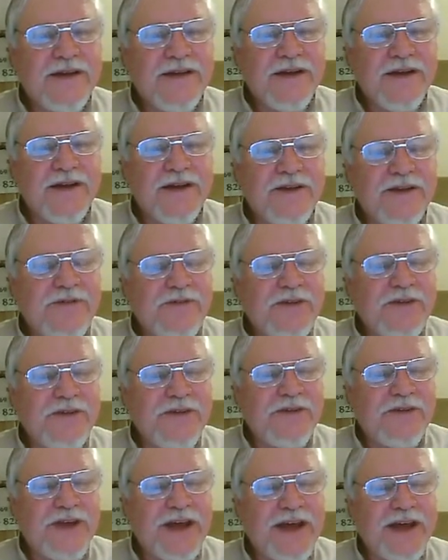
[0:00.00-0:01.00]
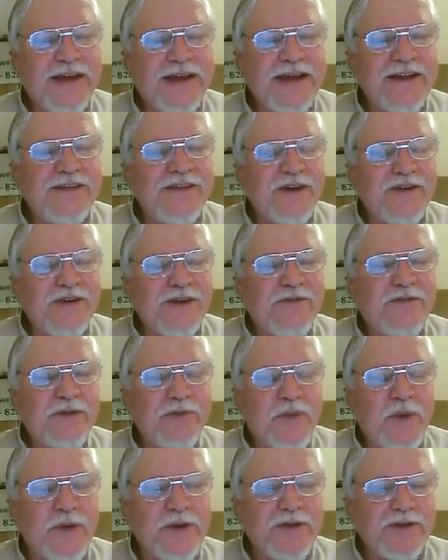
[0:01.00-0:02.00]
our different societies, our
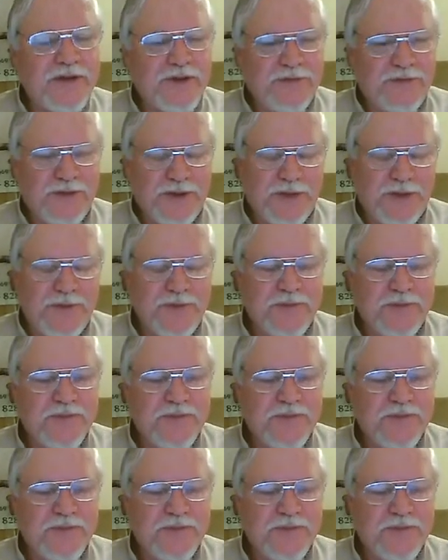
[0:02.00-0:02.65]
different points of view.